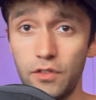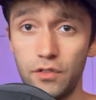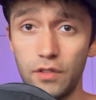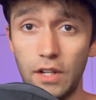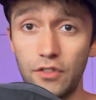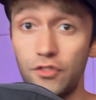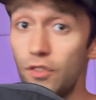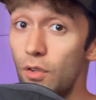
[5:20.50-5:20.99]
So
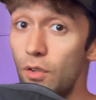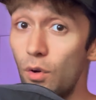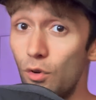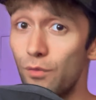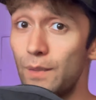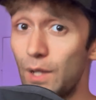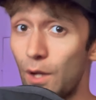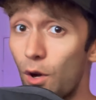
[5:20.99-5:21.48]
that should
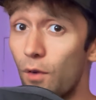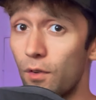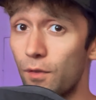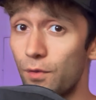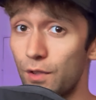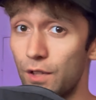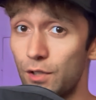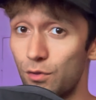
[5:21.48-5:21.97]
hold me over
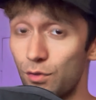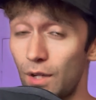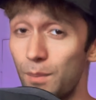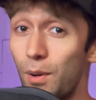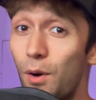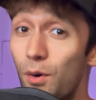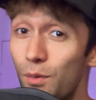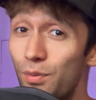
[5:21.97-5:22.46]
for the trip,
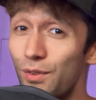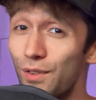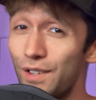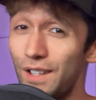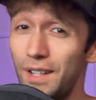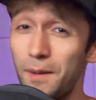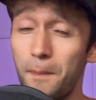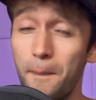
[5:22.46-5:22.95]

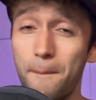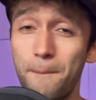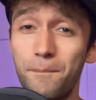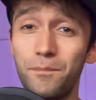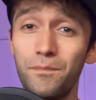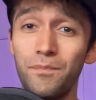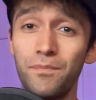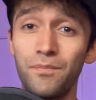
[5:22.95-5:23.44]
hopefully.
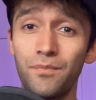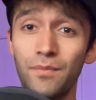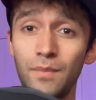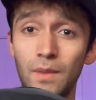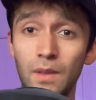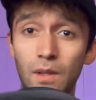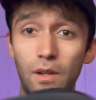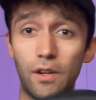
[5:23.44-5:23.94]

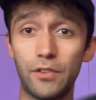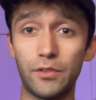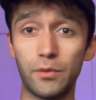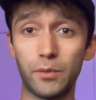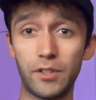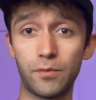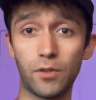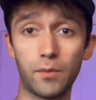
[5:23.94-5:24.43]
Also
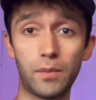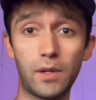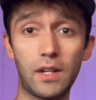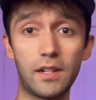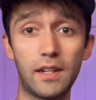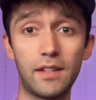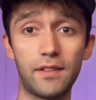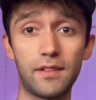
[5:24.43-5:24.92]
in these front
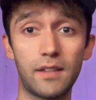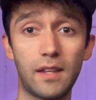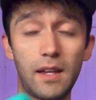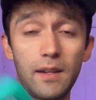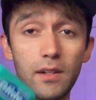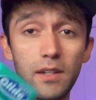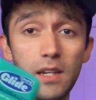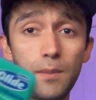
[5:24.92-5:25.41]
pockets,
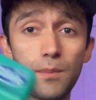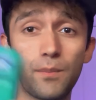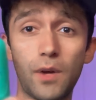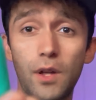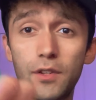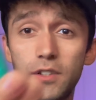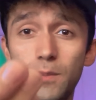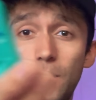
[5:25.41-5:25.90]
I keep
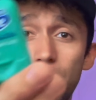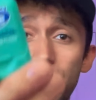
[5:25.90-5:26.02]
other small